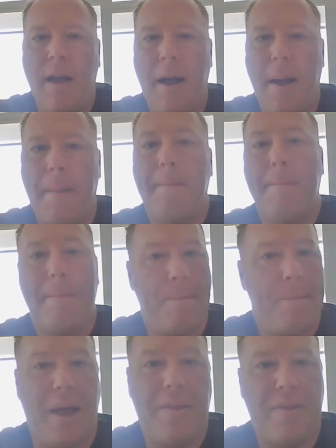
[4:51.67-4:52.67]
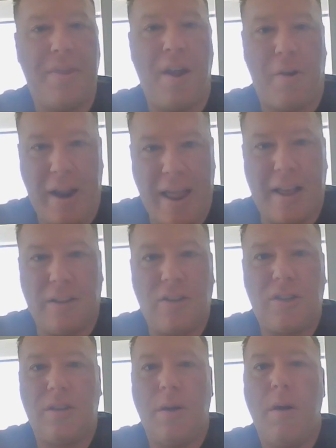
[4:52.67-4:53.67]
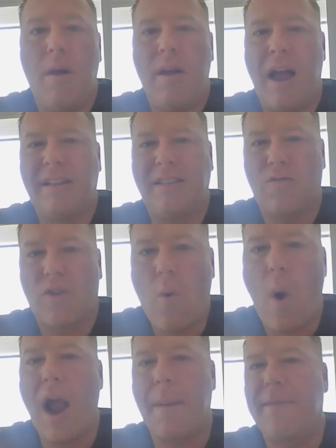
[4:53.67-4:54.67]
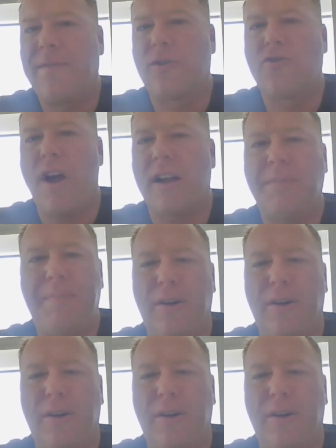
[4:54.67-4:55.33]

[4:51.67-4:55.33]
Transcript: But there it is. It's a requirement for trucks